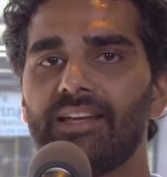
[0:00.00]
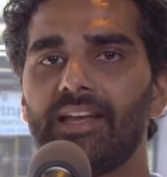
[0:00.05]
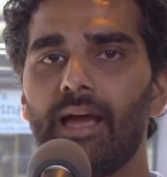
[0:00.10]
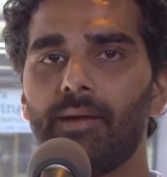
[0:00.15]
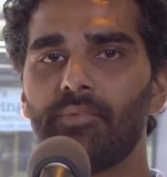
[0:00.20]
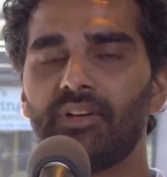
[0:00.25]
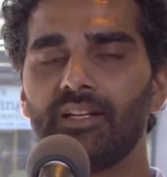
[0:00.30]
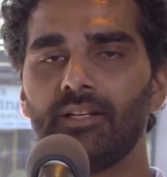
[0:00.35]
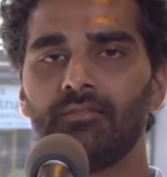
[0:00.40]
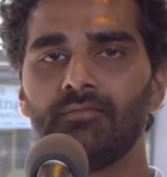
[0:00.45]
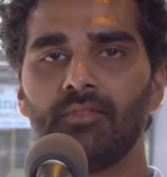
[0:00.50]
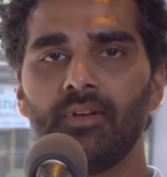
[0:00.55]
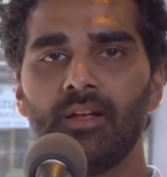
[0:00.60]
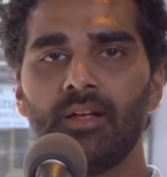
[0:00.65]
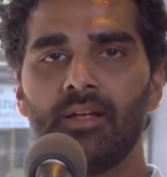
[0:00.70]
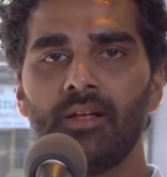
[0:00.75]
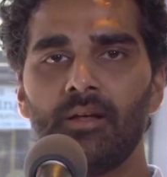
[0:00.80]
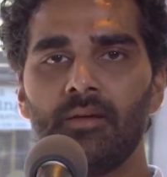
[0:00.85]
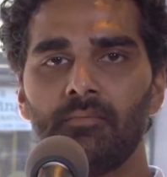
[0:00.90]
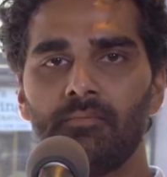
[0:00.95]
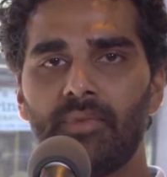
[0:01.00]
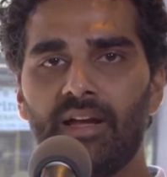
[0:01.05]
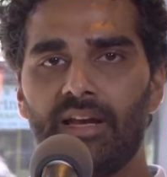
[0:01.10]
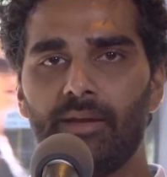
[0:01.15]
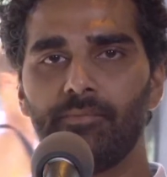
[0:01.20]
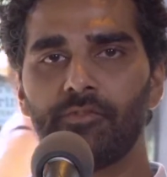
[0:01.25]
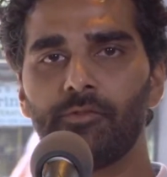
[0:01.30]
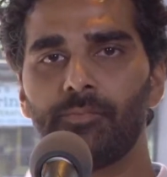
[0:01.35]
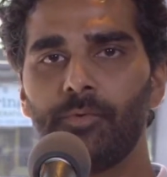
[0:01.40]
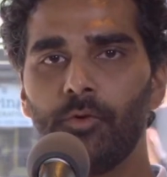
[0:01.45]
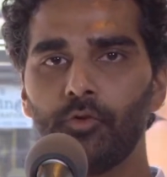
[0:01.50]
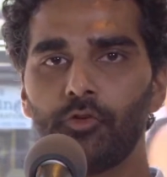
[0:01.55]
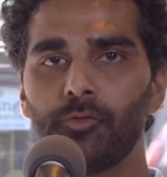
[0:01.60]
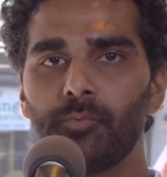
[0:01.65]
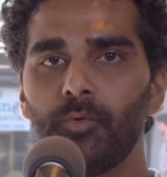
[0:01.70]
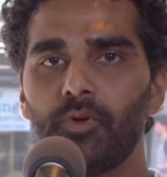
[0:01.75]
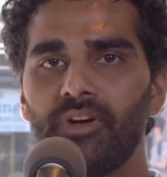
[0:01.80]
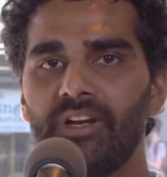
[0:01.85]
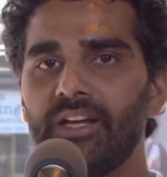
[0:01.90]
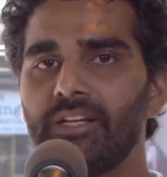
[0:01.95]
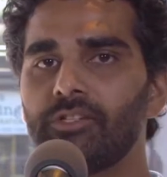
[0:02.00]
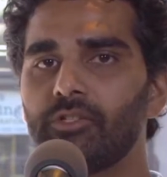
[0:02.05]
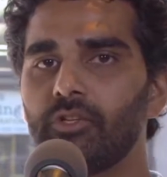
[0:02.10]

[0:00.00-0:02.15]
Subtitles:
Capital. My name is Piyush Puri and